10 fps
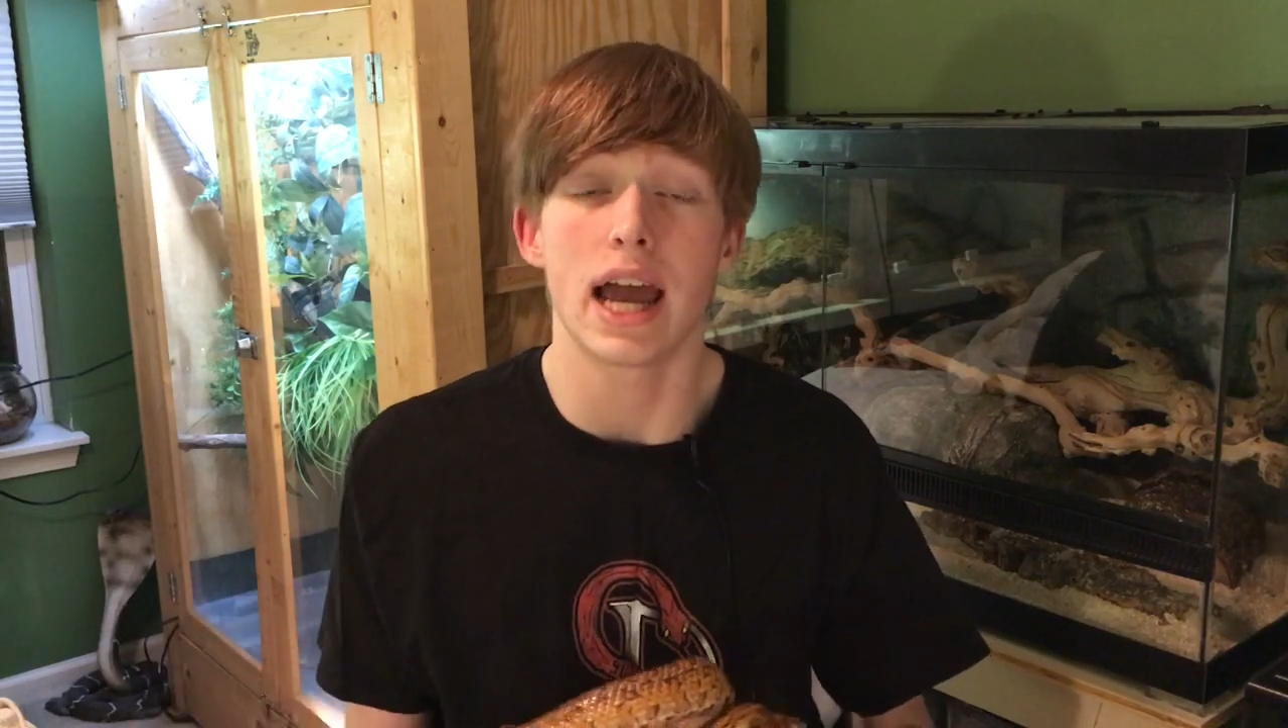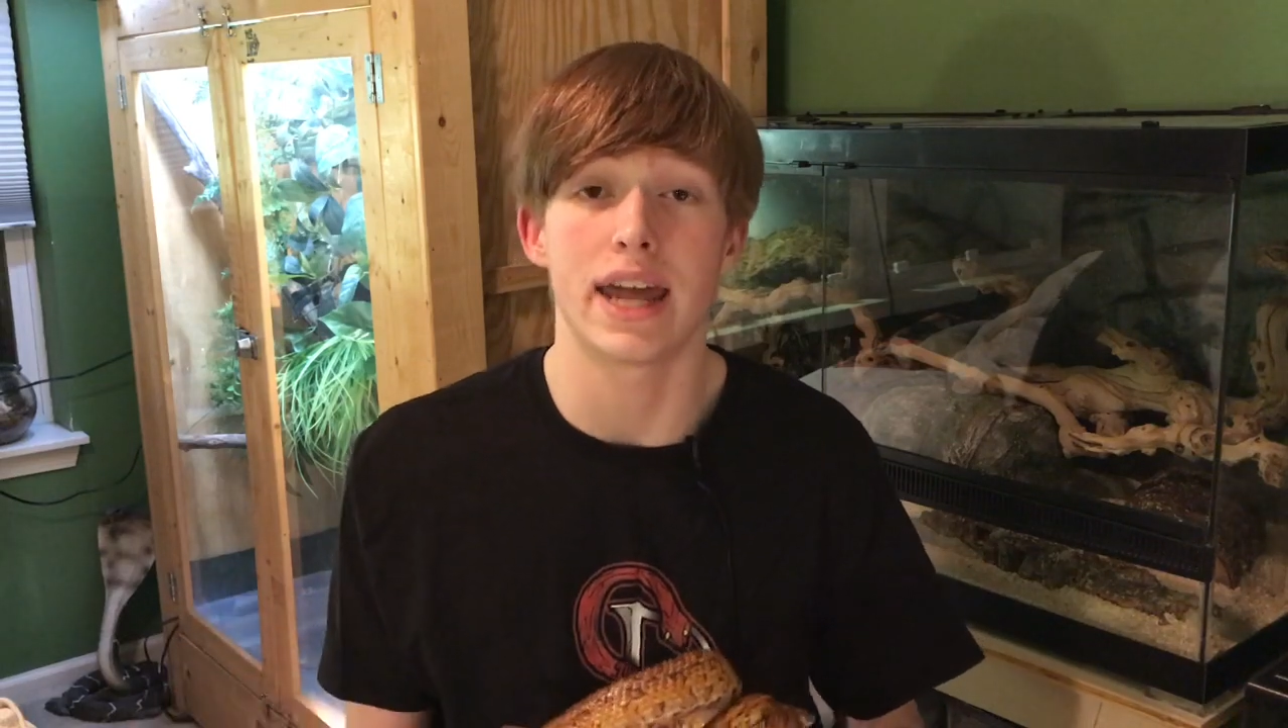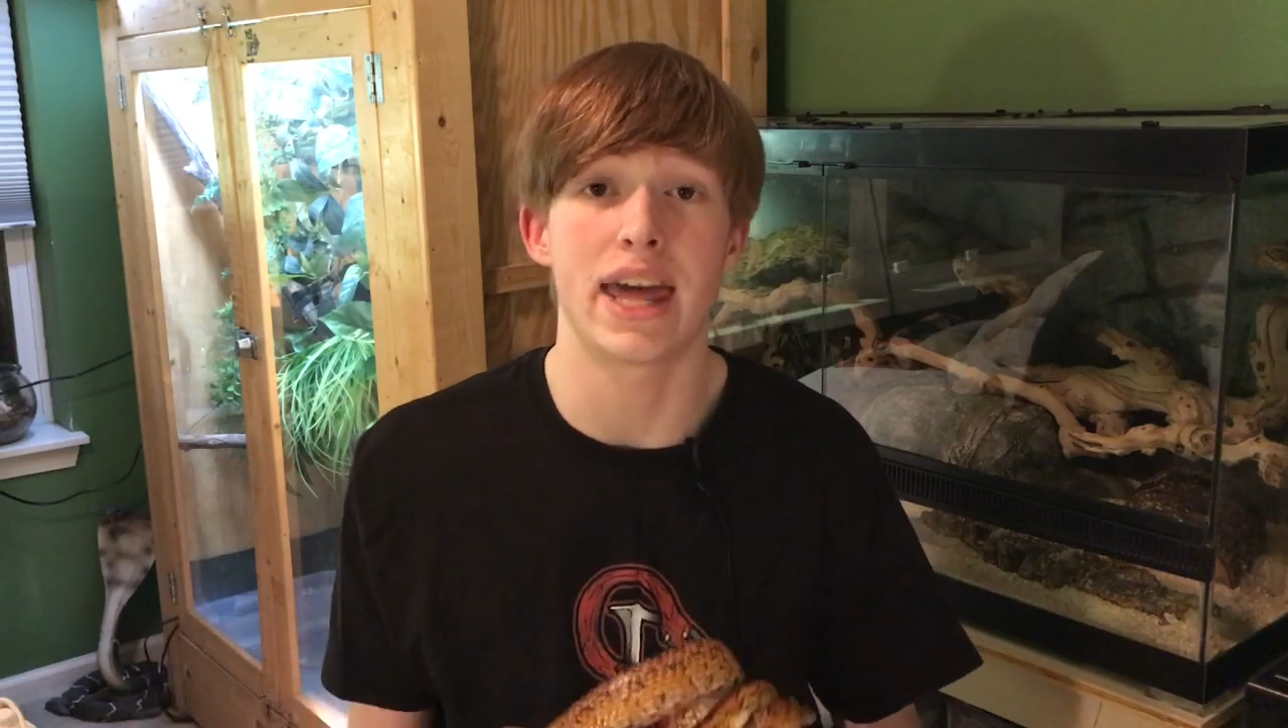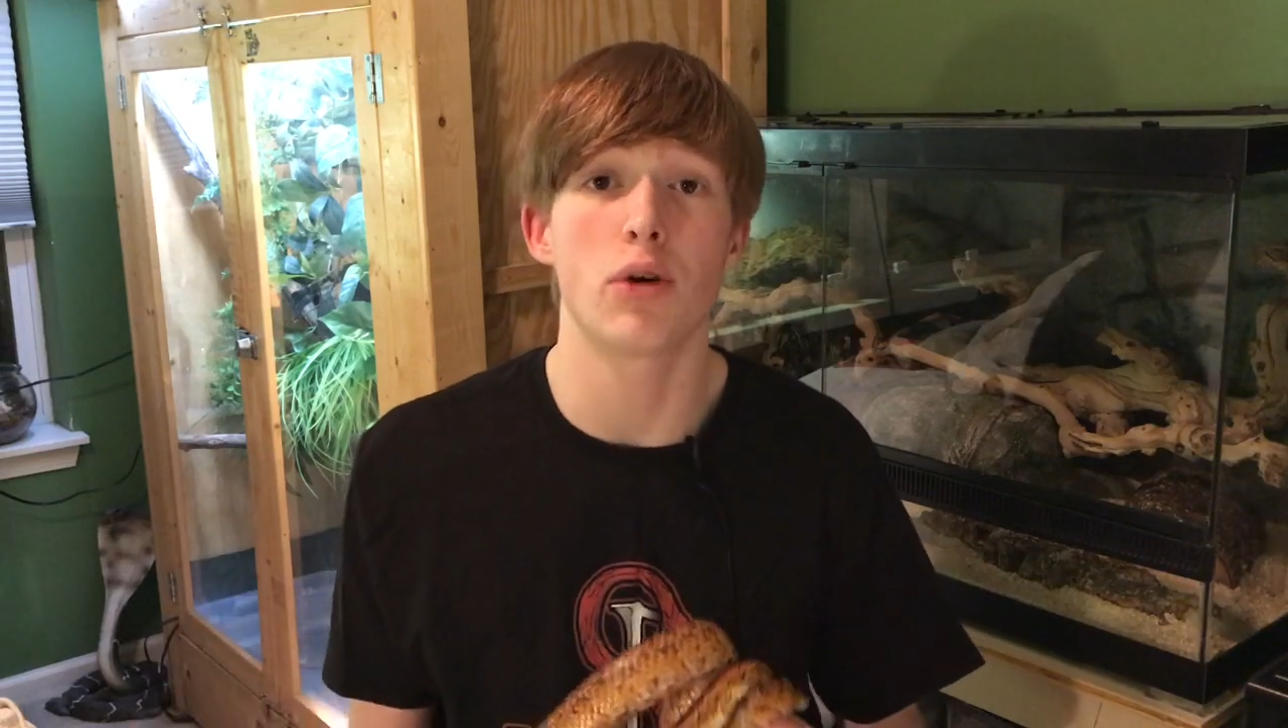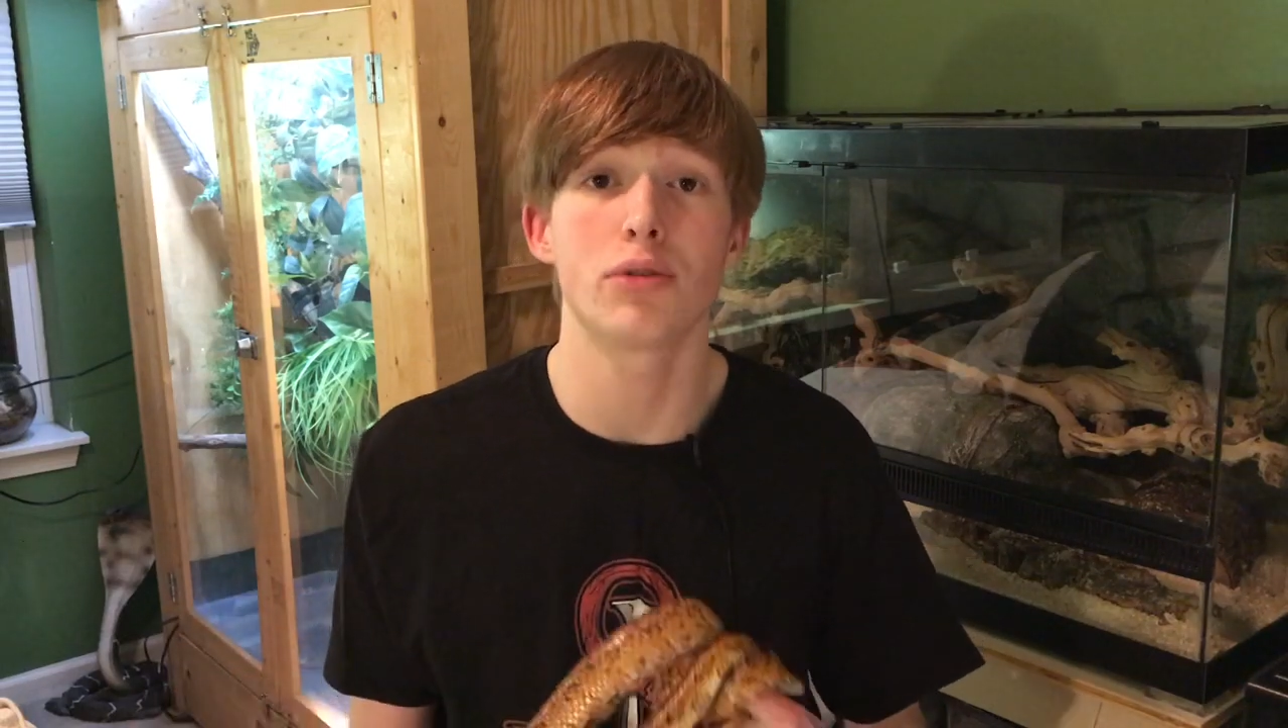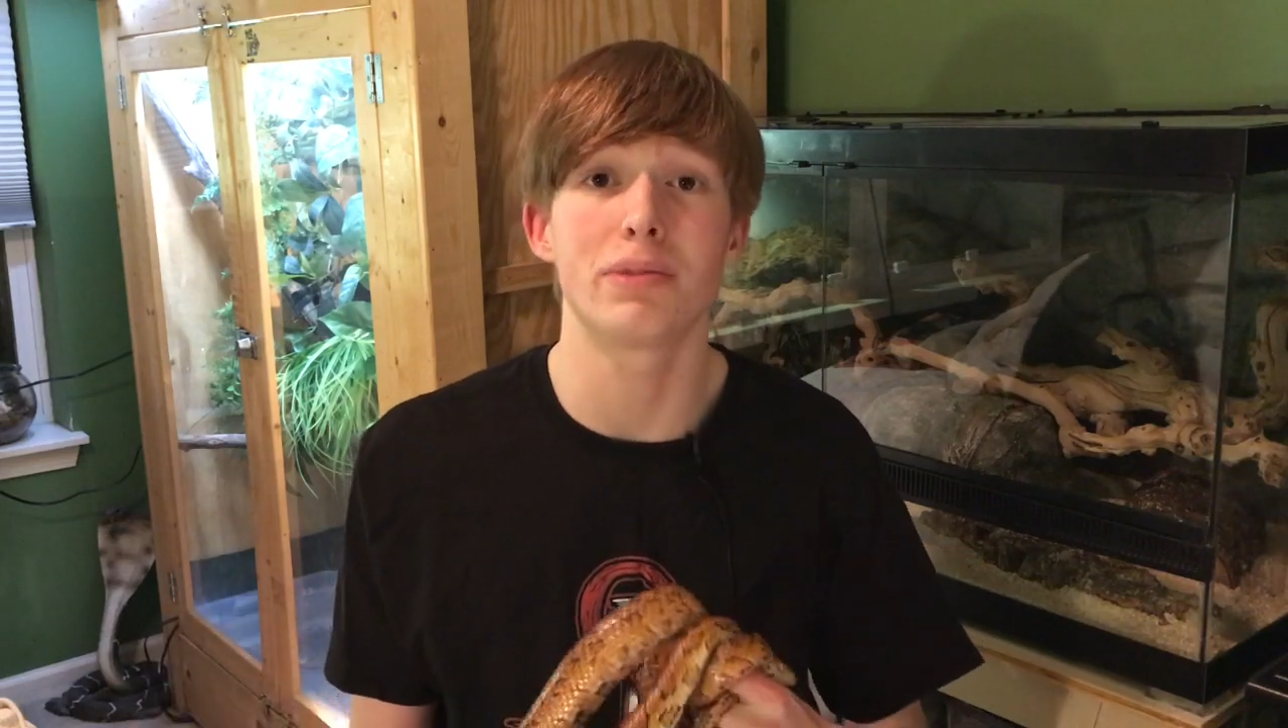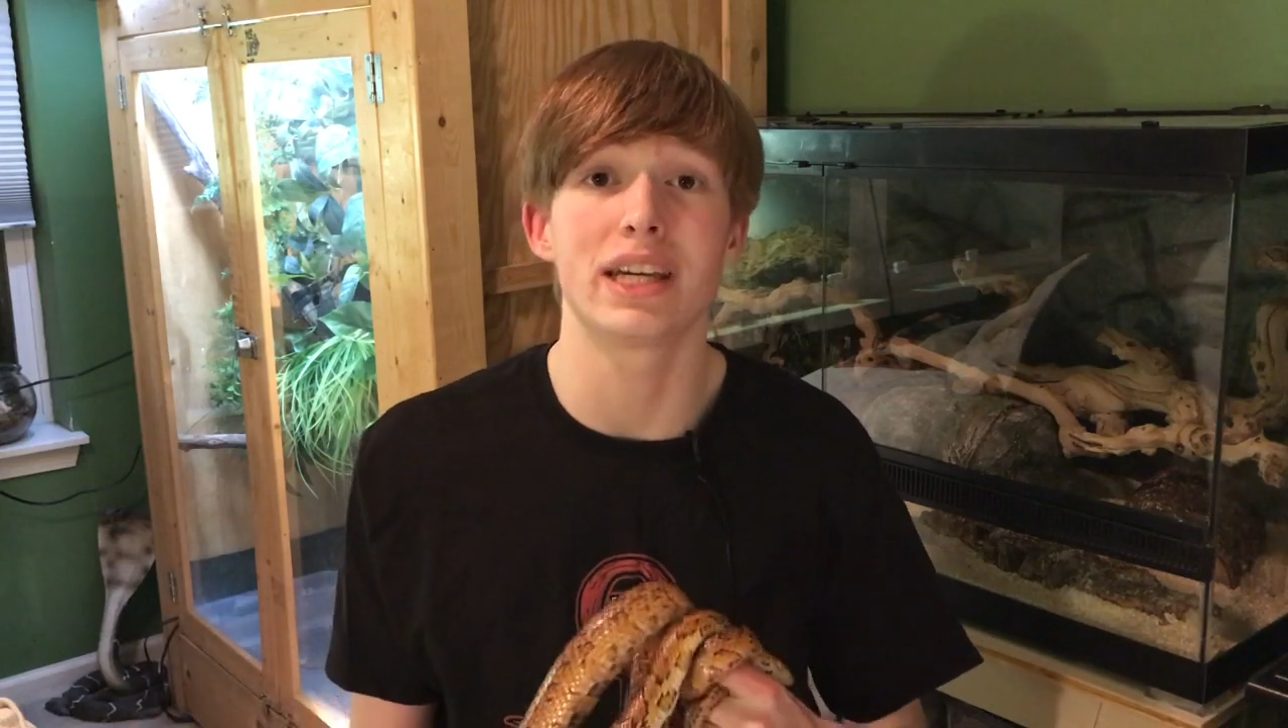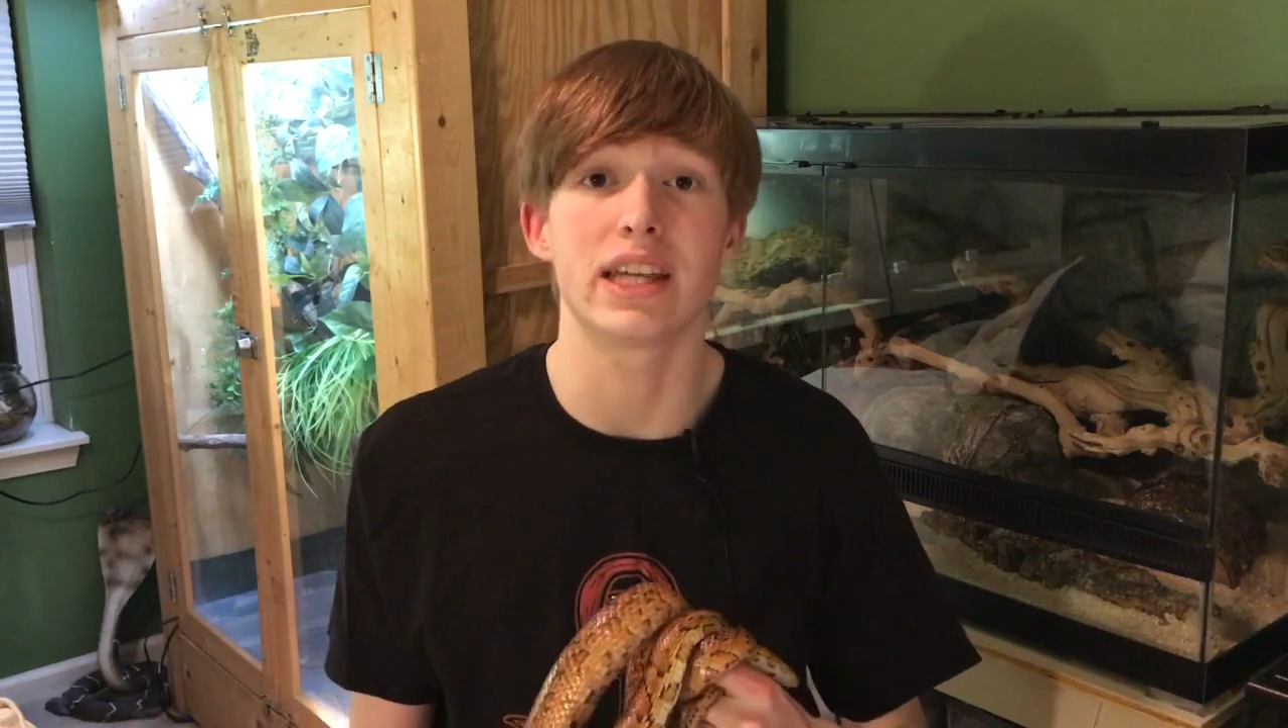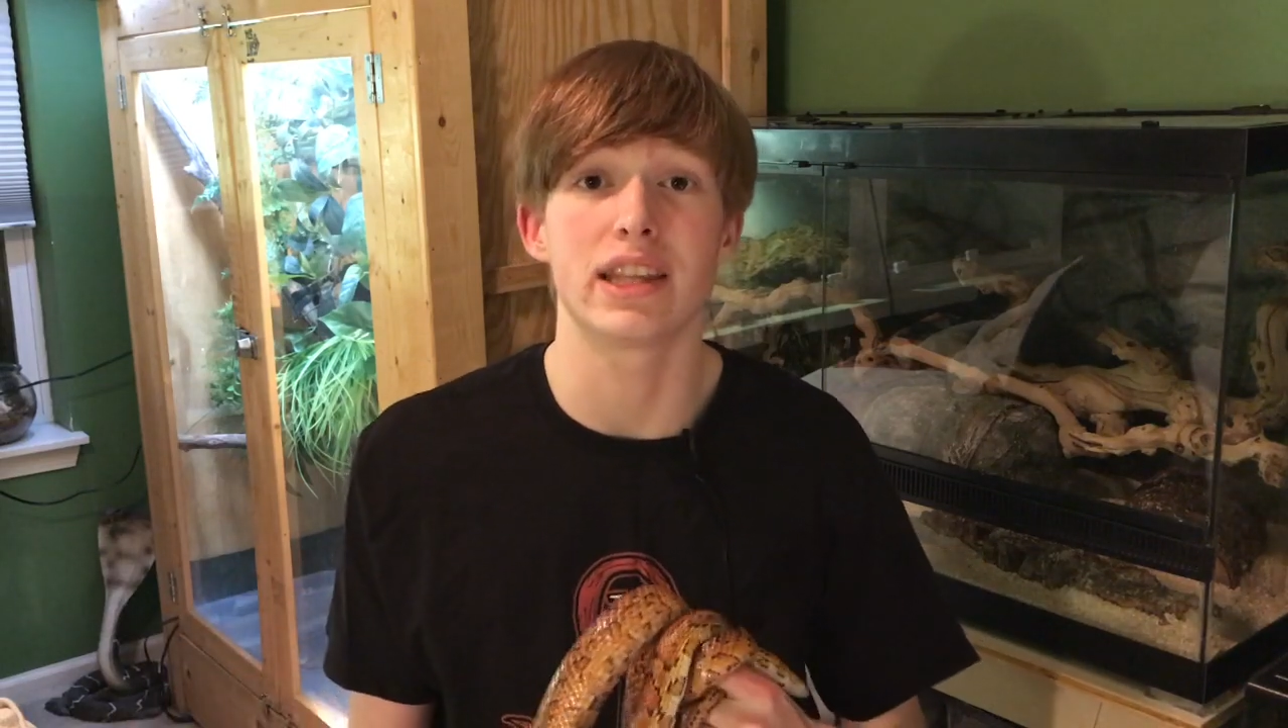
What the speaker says: and that would be